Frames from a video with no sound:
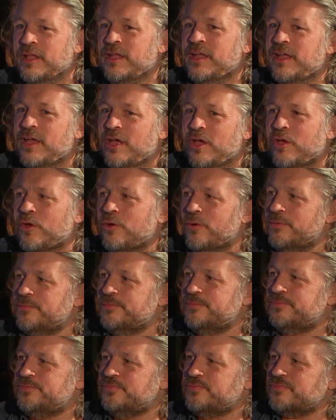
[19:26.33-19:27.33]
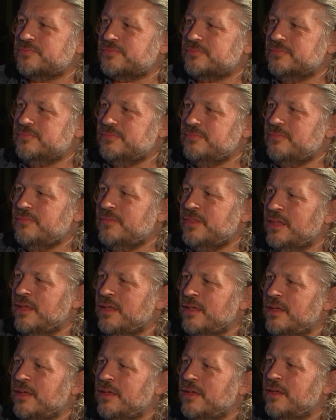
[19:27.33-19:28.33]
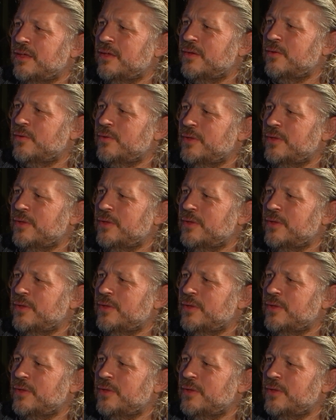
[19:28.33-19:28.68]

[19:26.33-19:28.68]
You were working in different situations where you might need one.